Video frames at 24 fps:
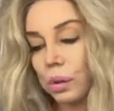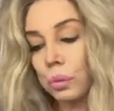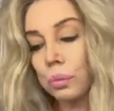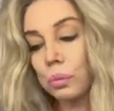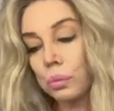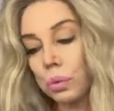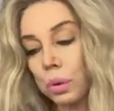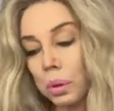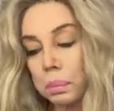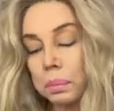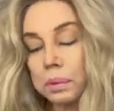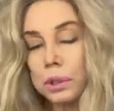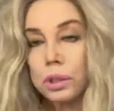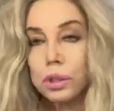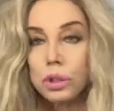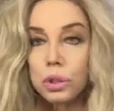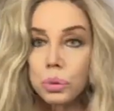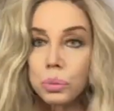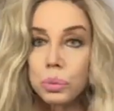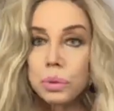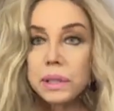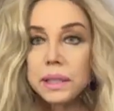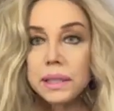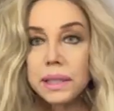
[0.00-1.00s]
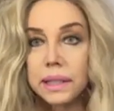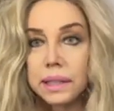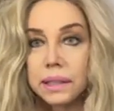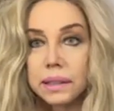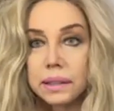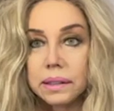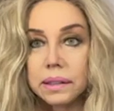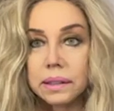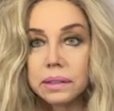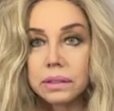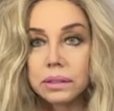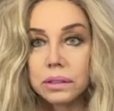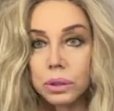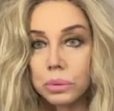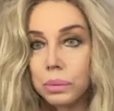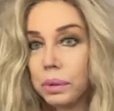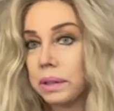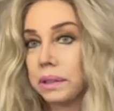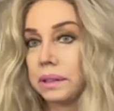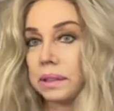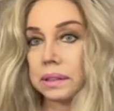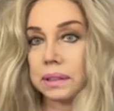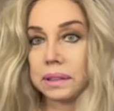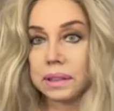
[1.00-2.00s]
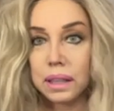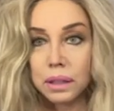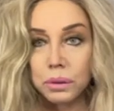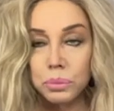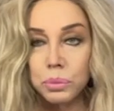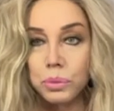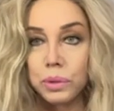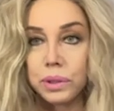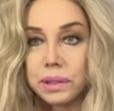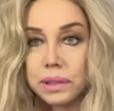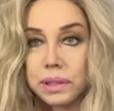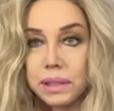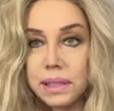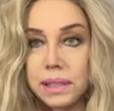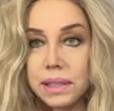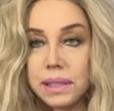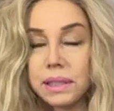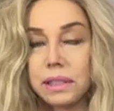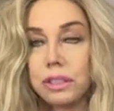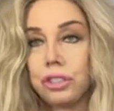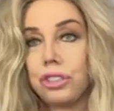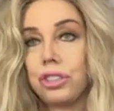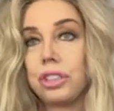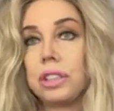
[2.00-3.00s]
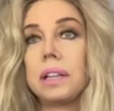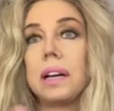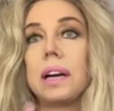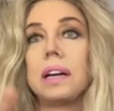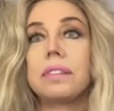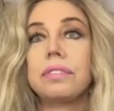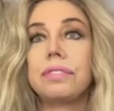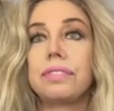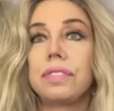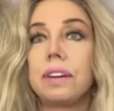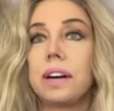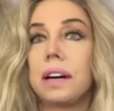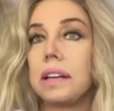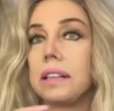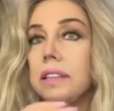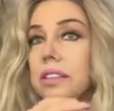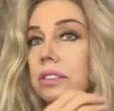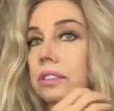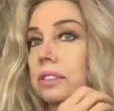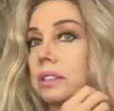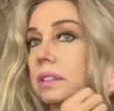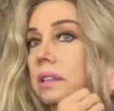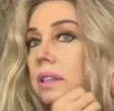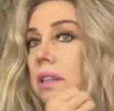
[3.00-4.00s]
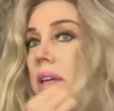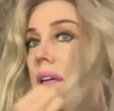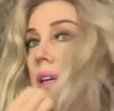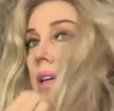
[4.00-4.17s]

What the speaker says: woman who was in it, who I did not want to see, she got fired.